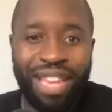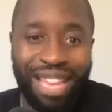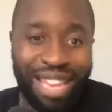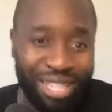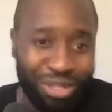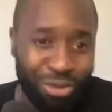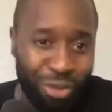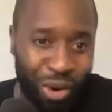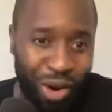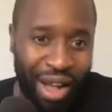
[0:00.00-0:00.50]

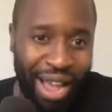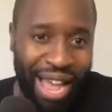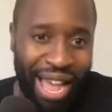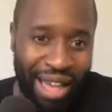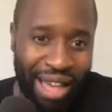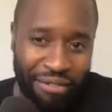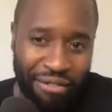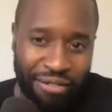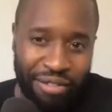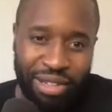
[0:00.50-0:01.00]
is what I
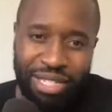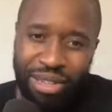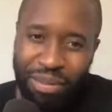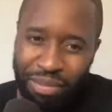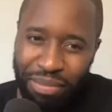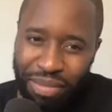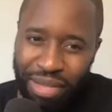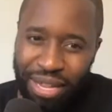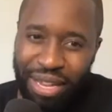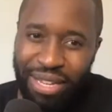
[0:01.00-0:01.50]
have
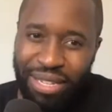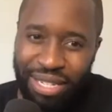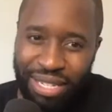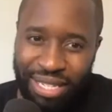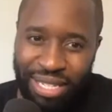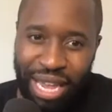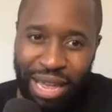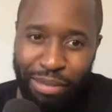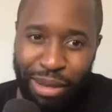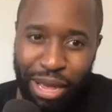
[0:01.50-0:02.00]
something to
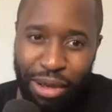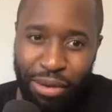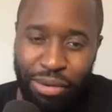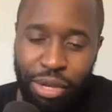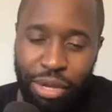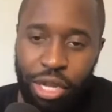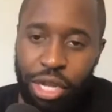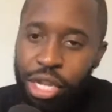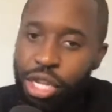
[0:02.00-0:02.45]
say about.